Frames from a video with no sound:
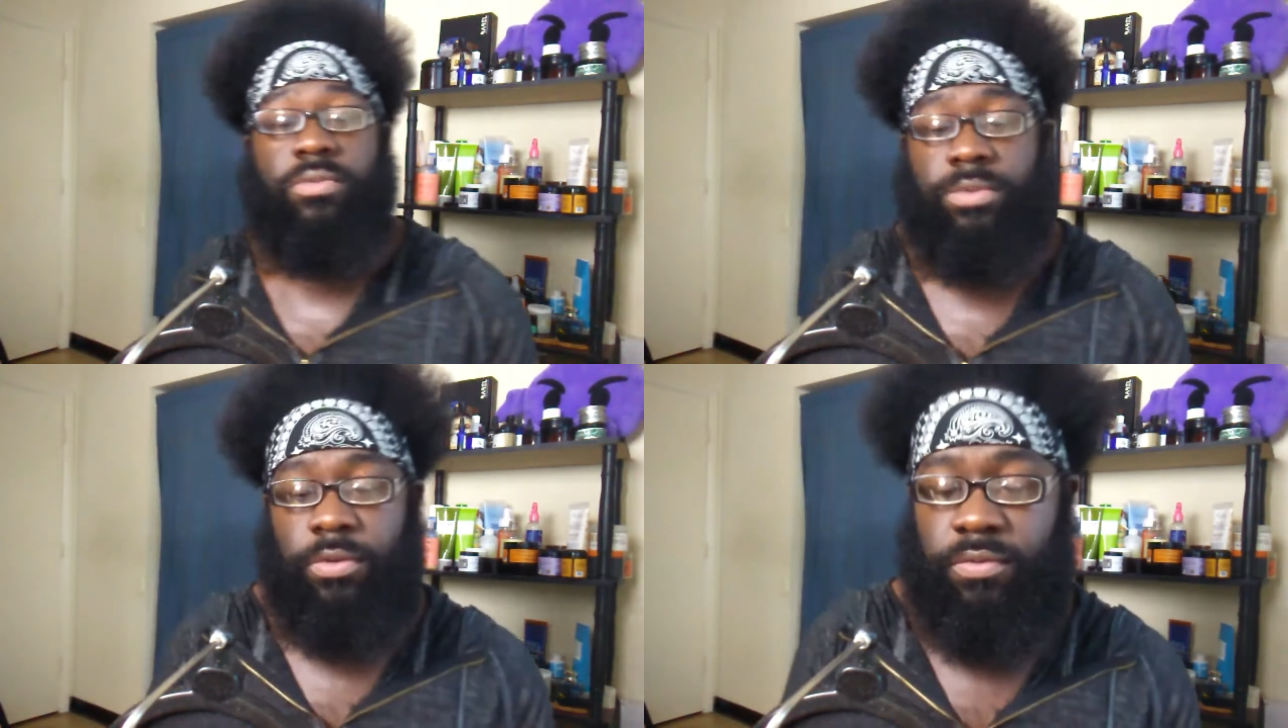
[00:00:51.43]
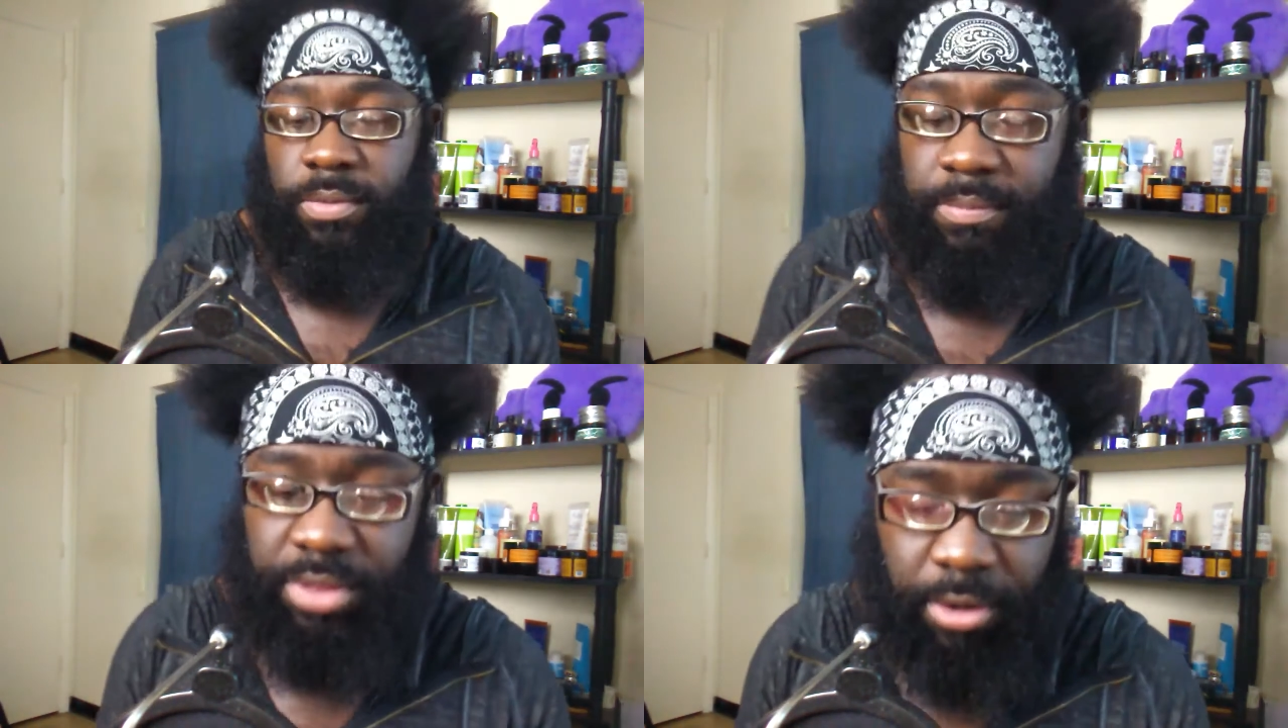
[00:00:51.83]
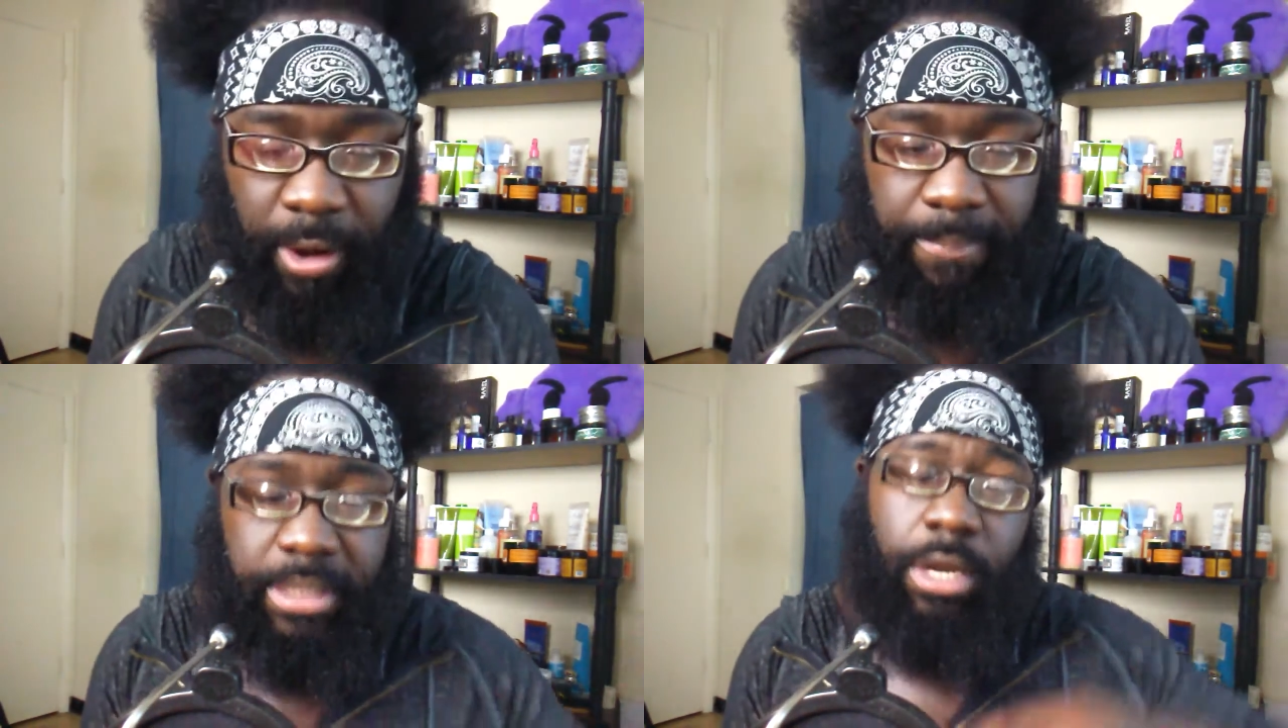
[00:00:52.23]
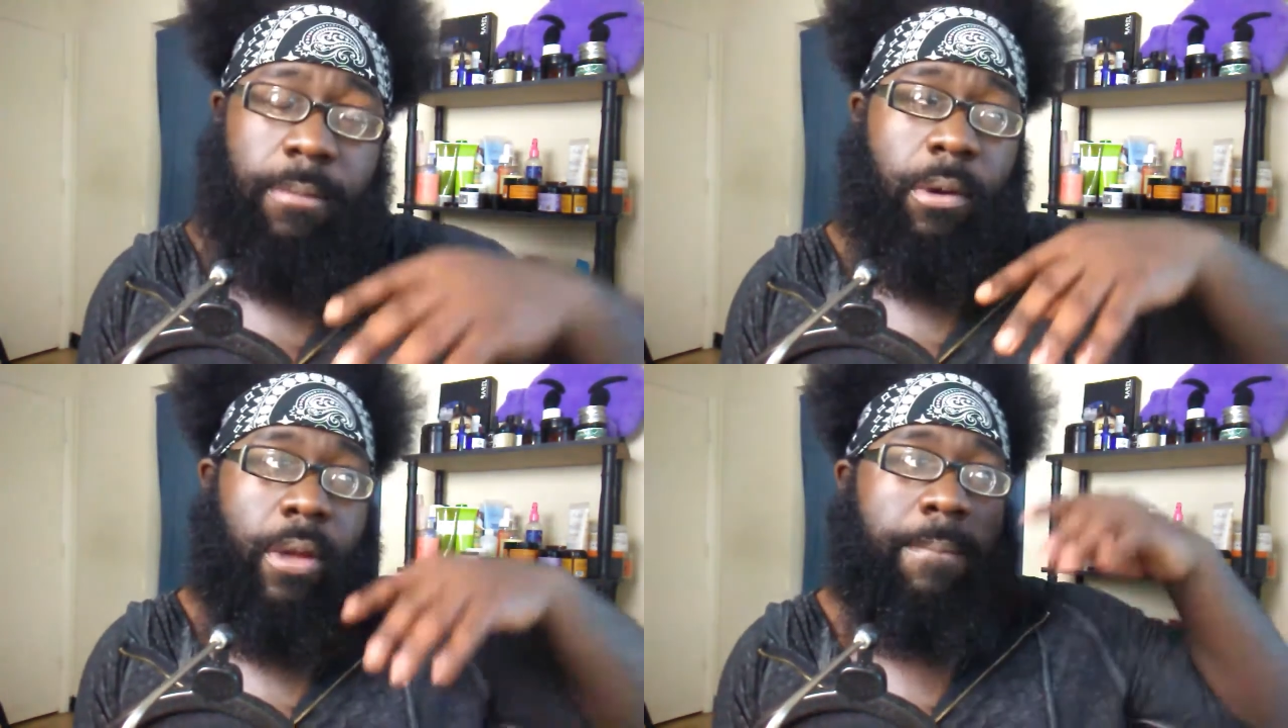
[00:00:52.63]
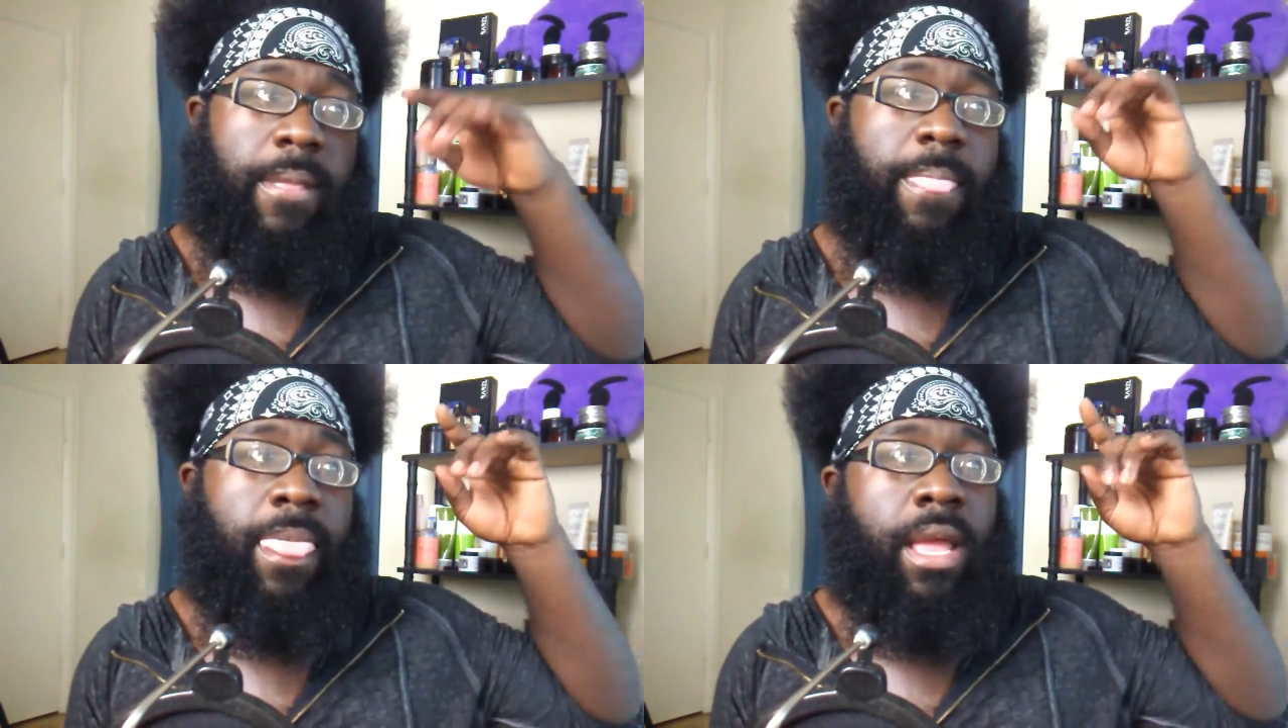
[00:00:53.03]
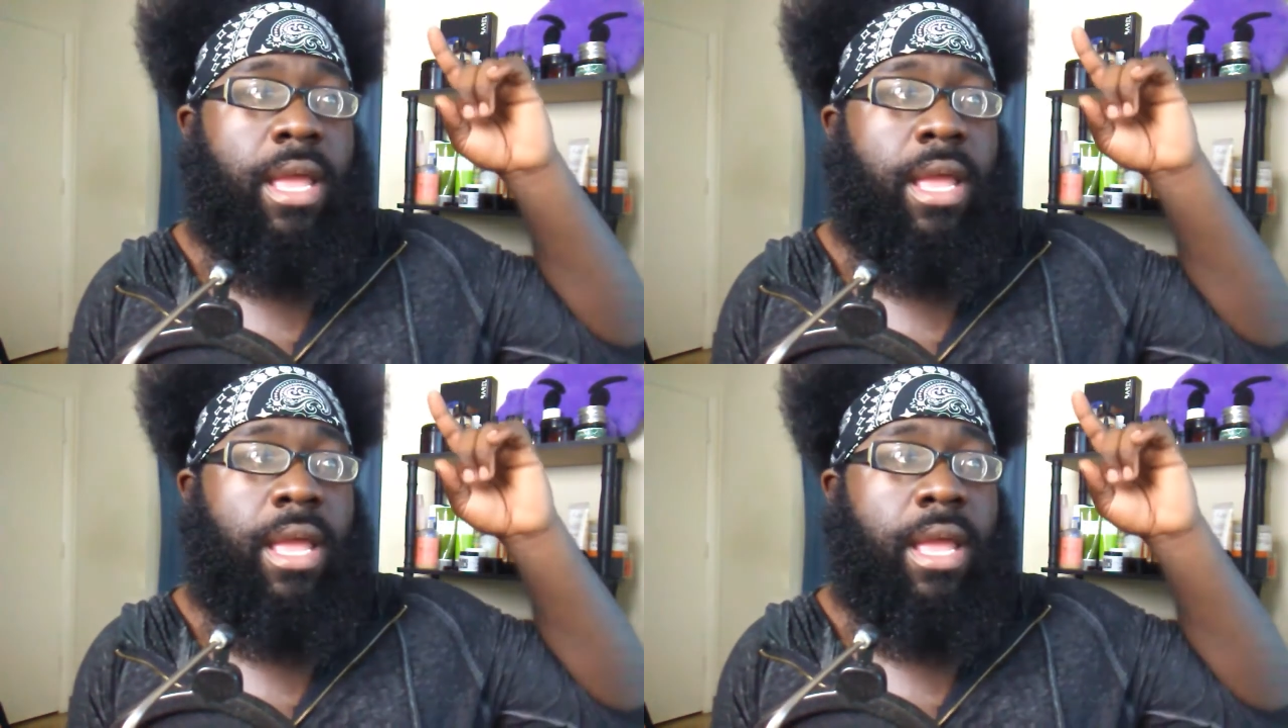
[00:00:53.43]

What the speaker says: November 3rd. I'm gonna talk about what happened.